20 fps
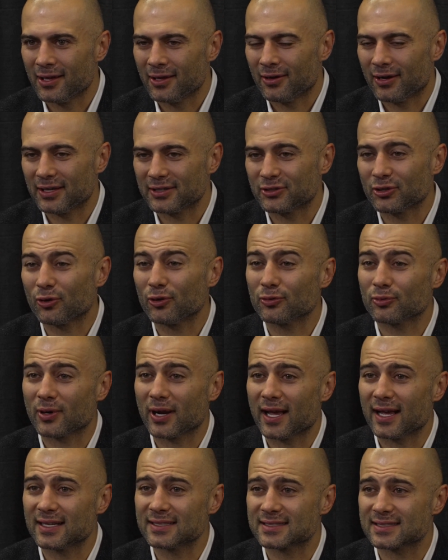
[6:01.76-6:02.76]
I told
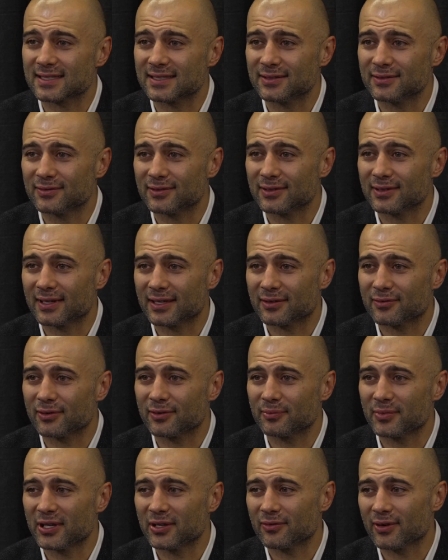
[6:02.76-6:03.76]
Razzie, like
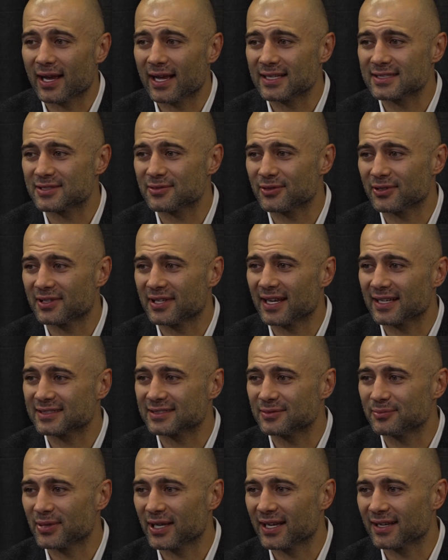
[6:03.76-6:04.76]
when me and Razzie were
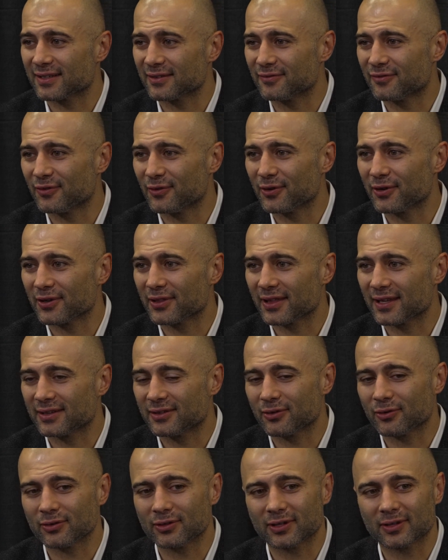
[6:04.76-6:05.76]
texting back and forth, I
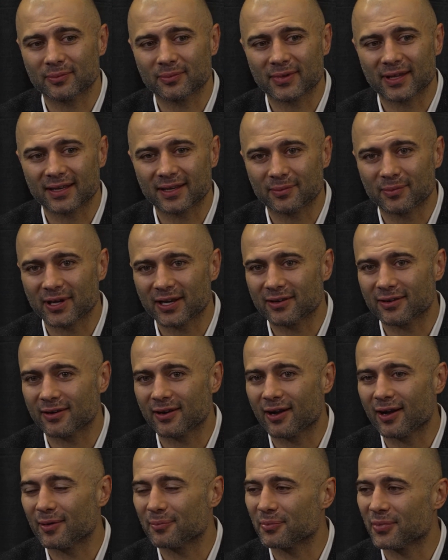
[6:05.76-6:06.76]
told him that he better
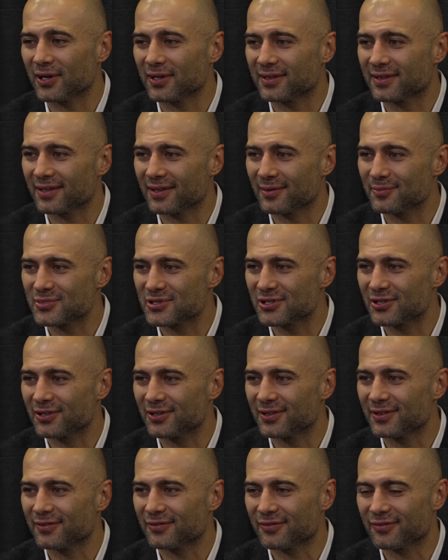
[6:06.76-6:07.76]
not, but I'm
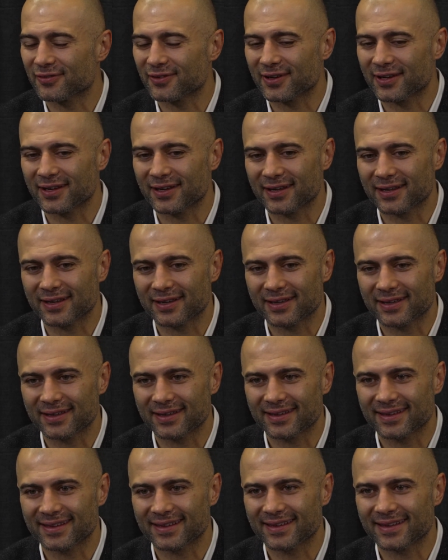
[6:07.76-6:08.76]
sure if, uh,
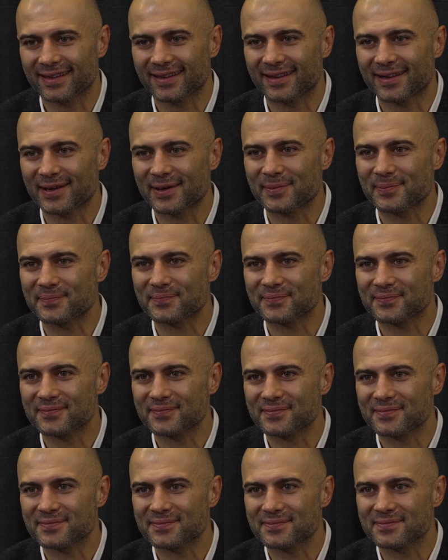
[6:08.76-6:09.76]
um,
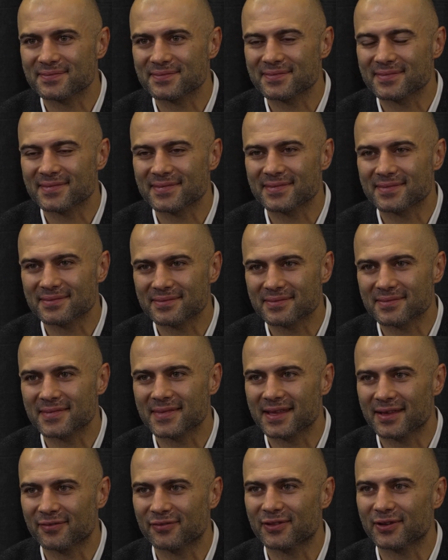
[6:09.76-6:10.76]

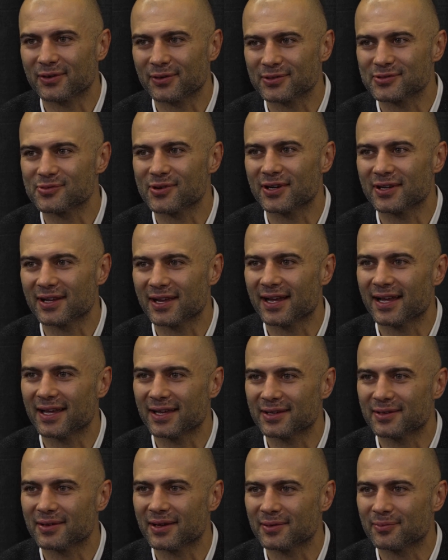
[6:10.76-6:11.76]
if there was one
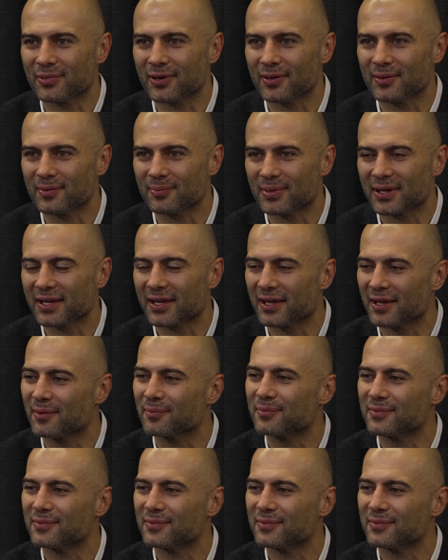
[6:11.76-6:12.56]
guy, I'd, I'd, probably pick him.